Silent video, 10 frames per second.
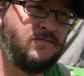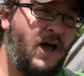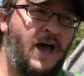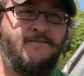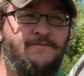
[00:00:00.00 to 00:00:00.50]

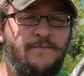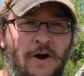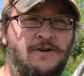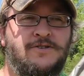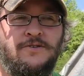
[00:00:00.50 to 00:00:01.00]
I'm
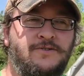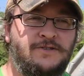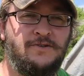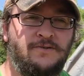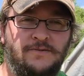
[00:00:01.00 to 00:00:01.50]
partial
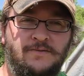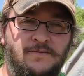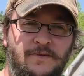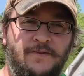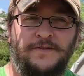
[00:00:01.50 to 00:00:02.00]
to
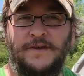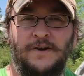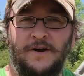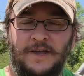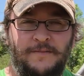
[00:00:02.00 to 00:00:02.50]
the
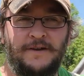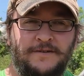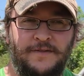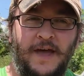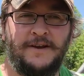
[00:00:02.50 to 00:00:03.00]

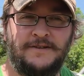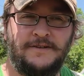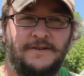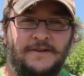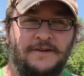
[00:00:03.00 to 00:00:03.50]
argument that
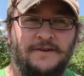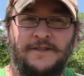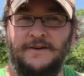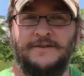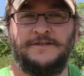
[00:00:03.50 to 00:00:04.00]

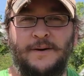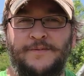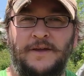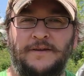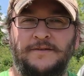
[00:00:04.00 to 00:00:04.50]
there is
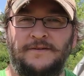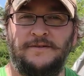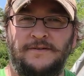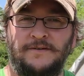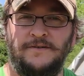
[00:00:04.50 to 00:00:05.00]
something
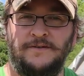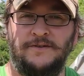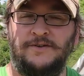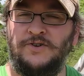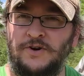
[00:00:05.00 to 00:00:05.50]

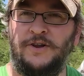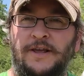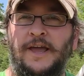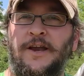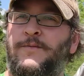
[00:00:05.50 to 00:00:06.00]

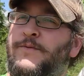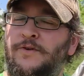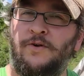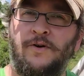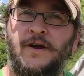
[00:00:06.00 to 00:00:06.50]
good and
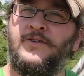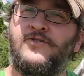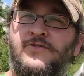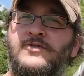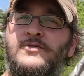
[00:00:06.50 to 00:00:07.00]
pure and
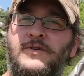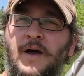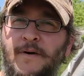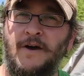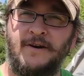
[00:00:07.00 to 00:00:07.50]
true
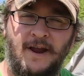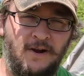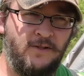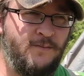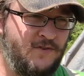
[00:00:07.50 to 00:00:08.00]
about an
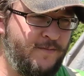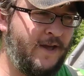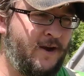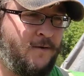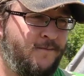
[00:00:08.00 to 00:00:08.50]
heirloom
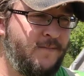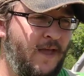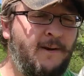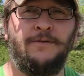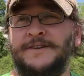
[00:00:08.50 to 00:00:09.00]
tomato,
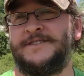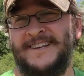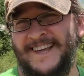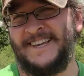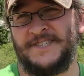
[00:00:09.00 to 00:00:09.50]
and plus they
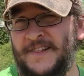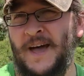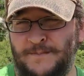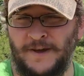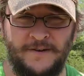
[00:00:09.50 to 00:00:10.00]
taste a
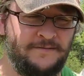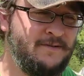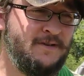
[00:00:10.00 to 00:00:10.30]
lot better.